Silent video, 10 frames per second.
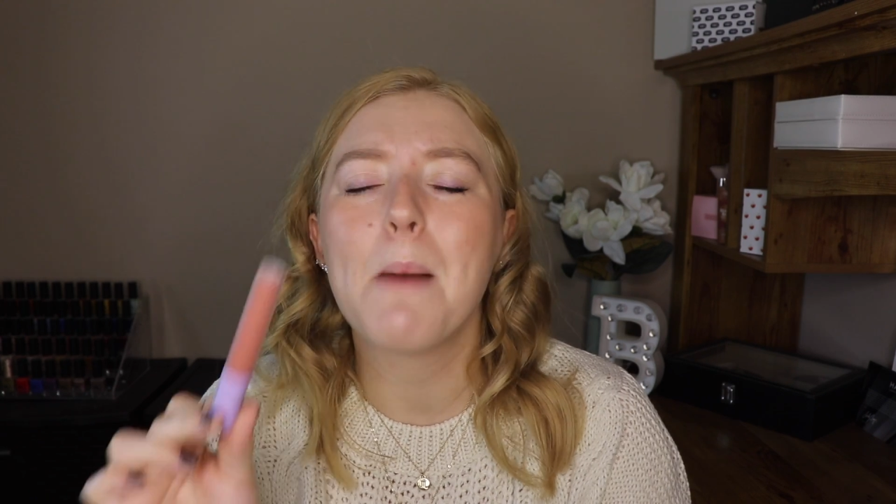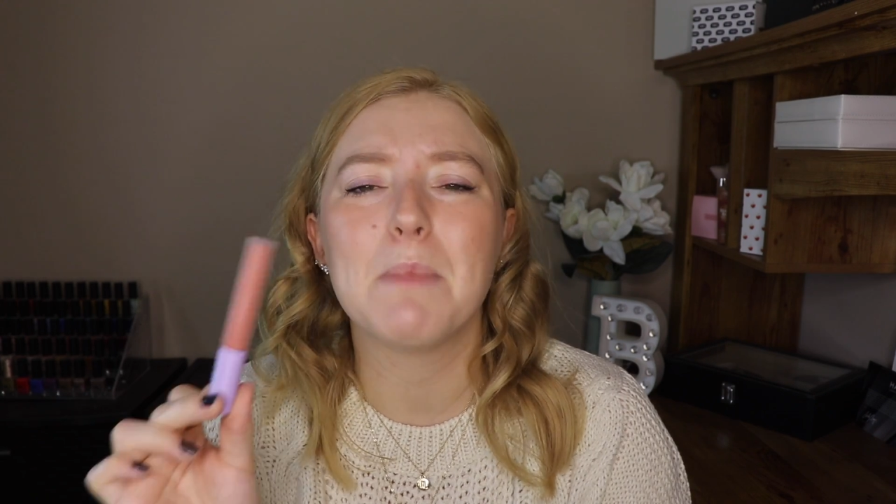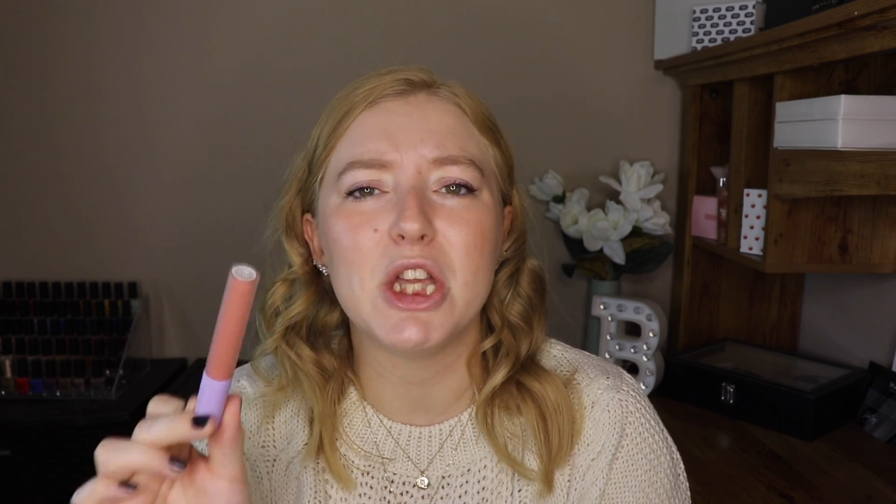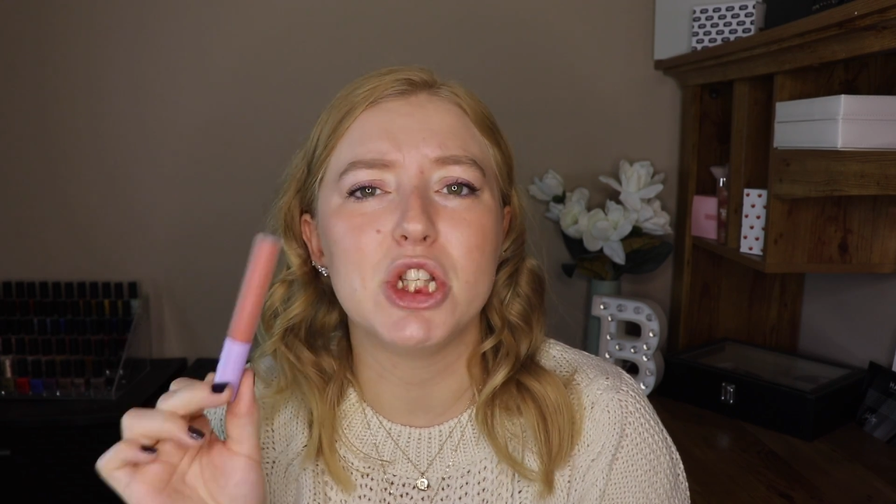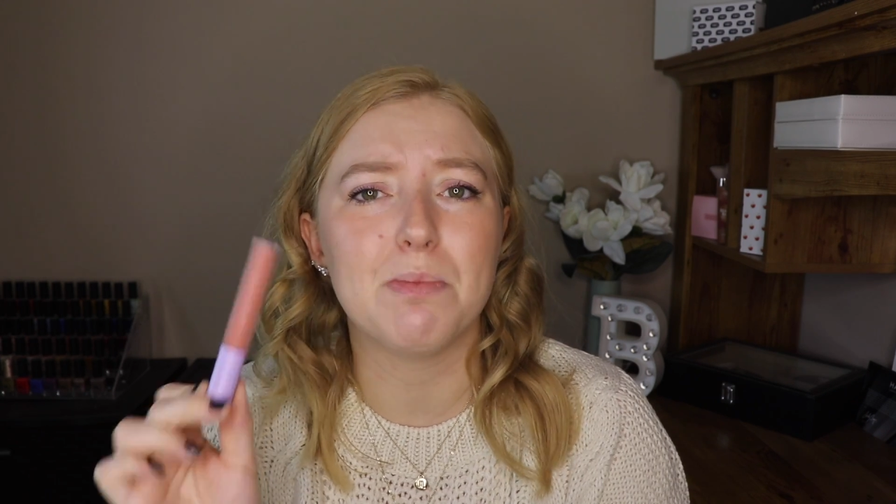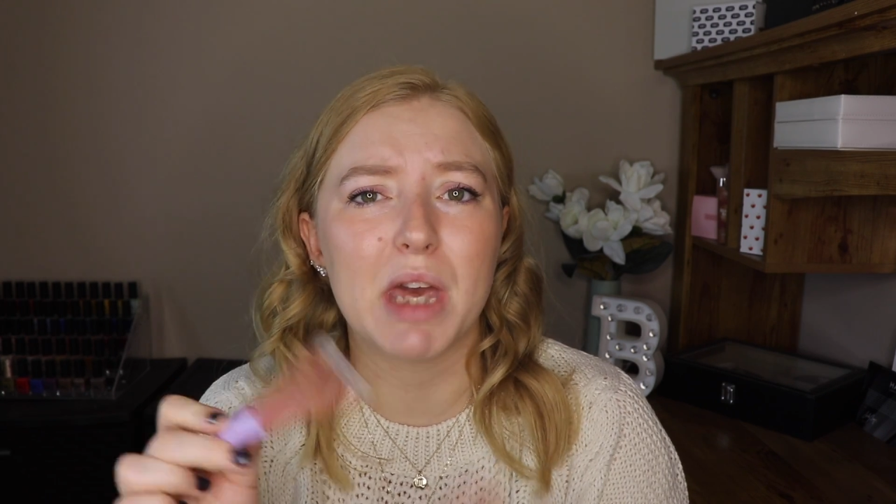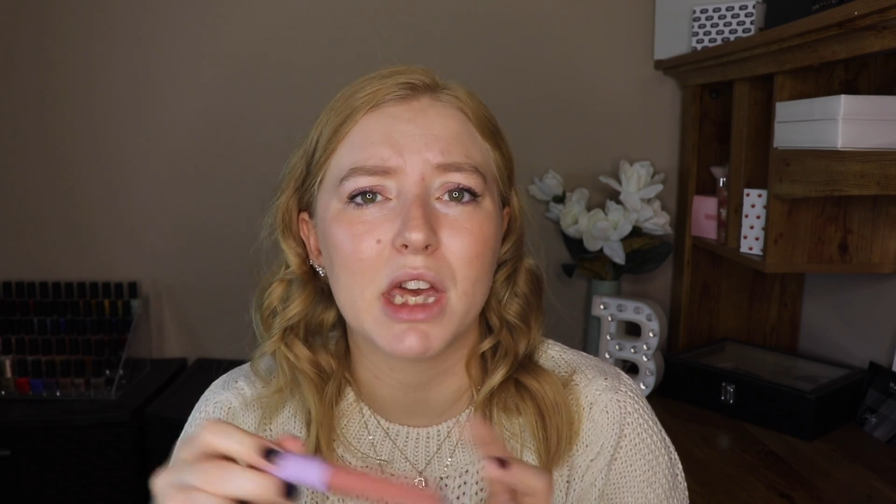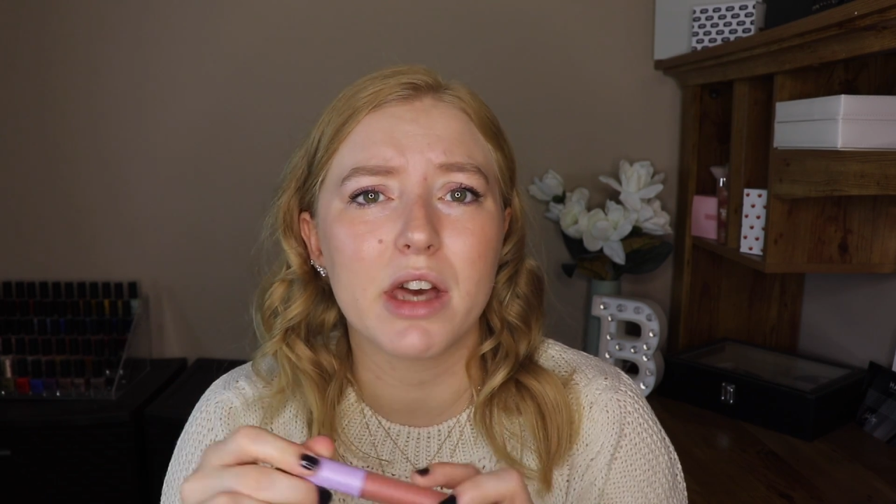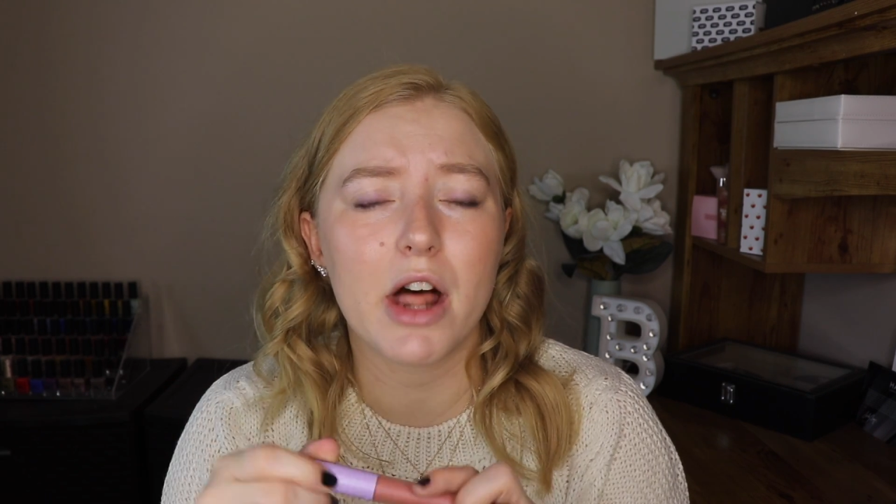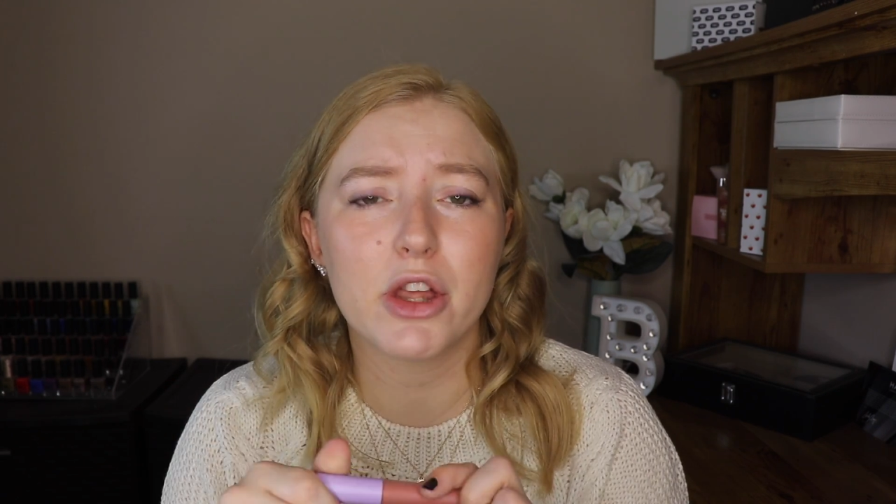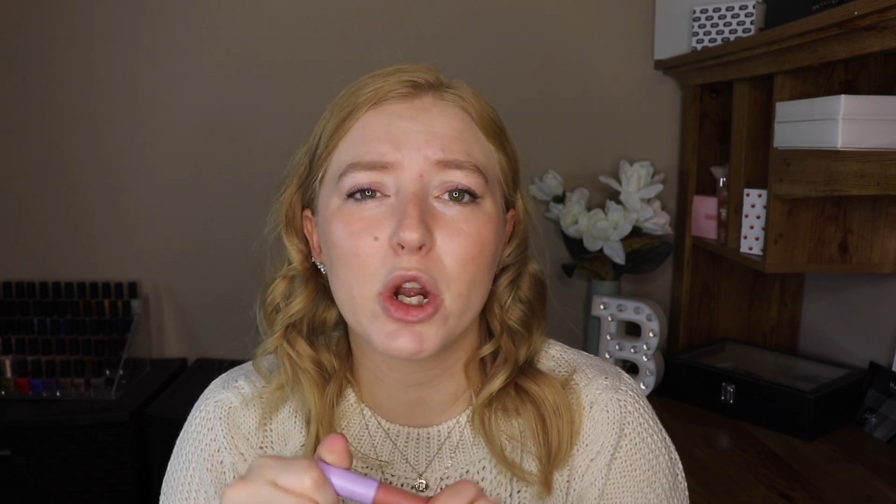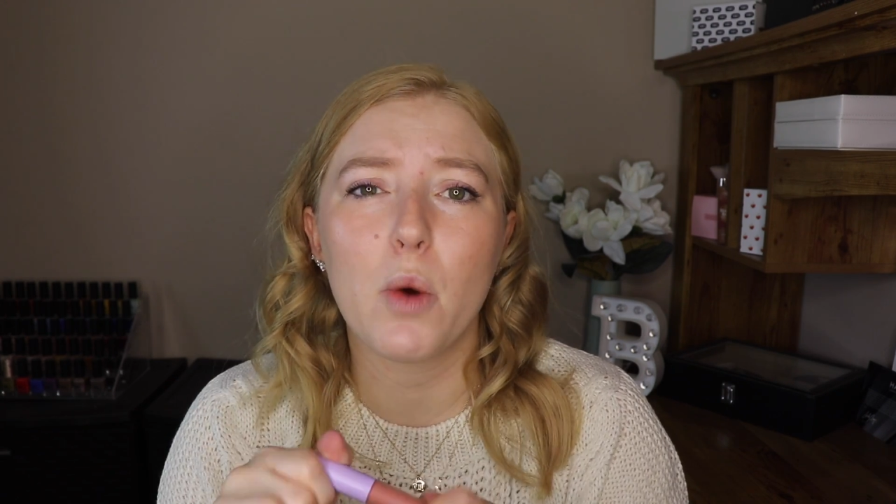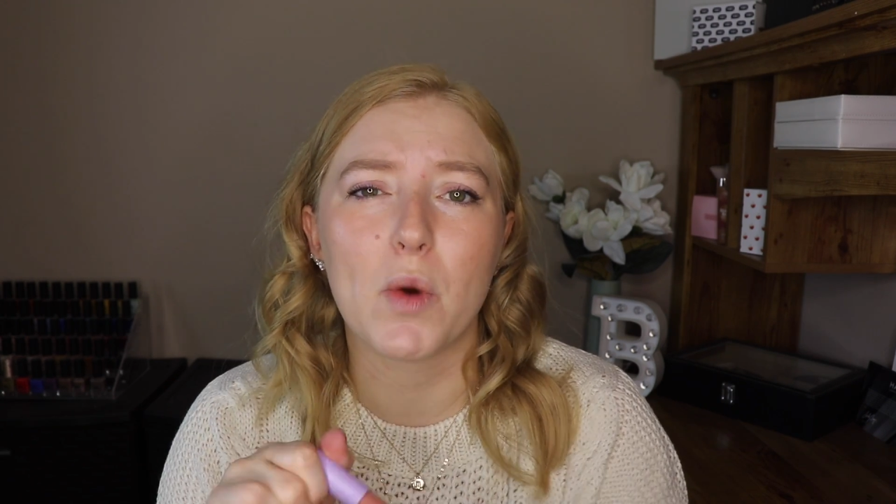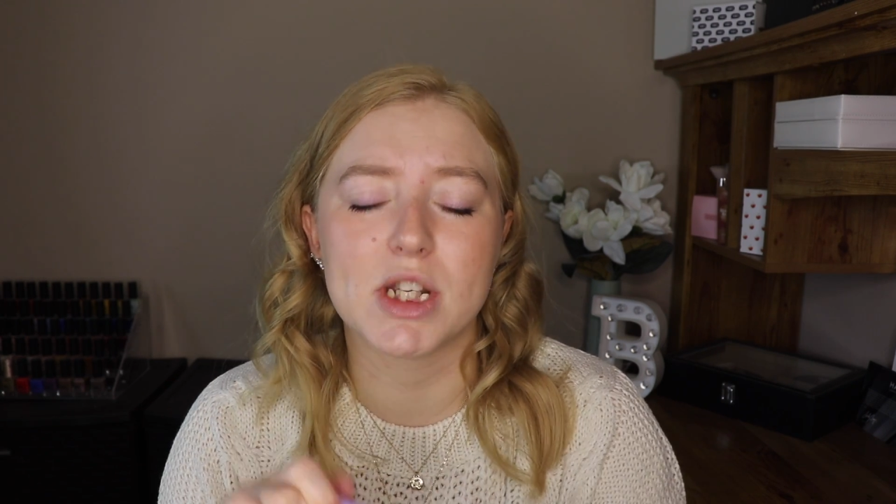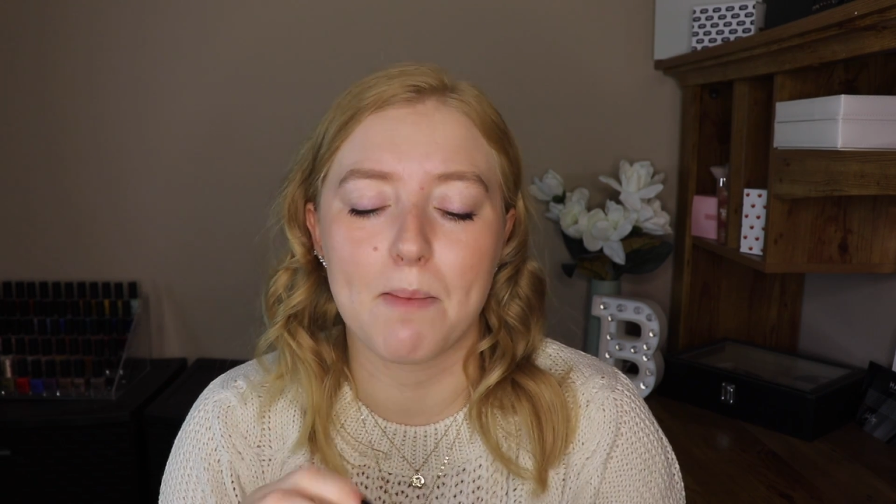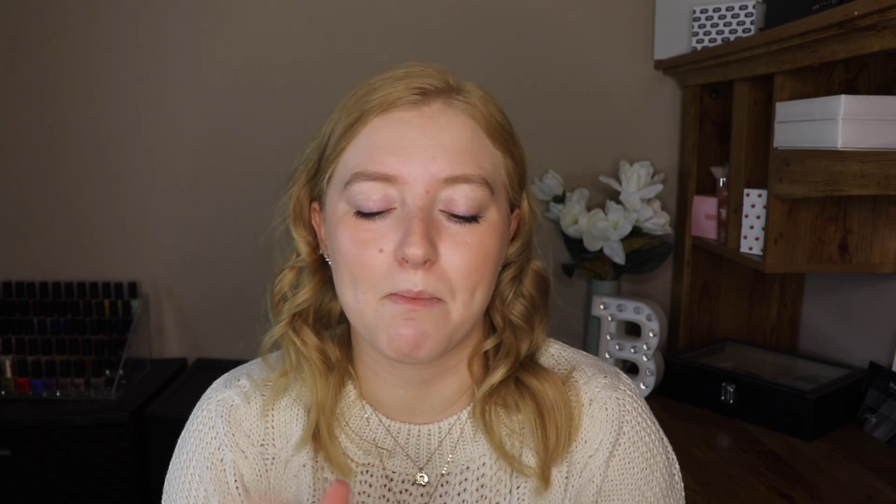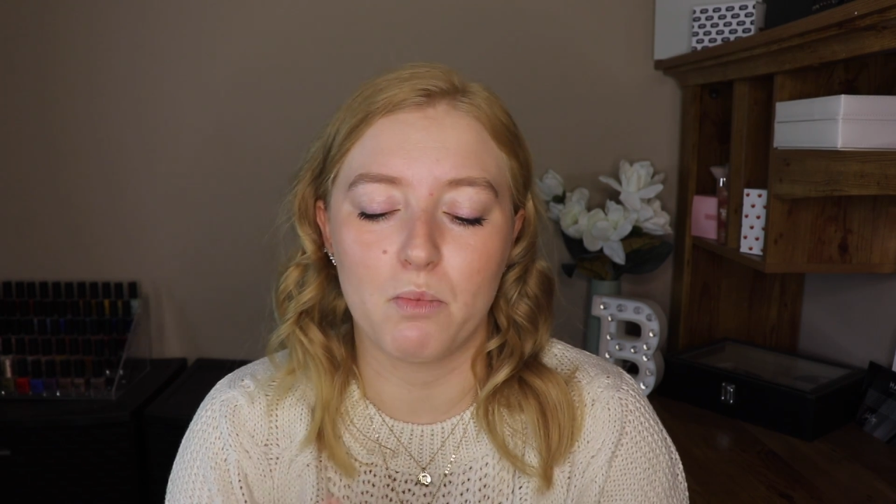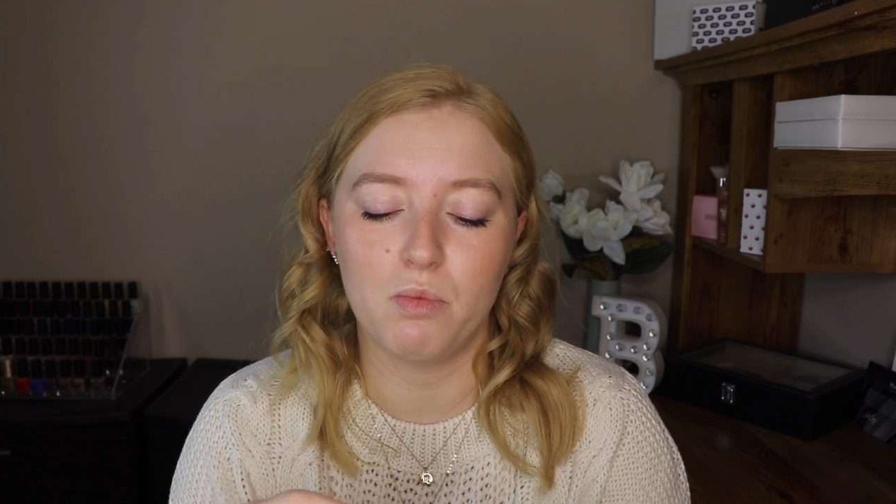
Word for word: peachy pink color which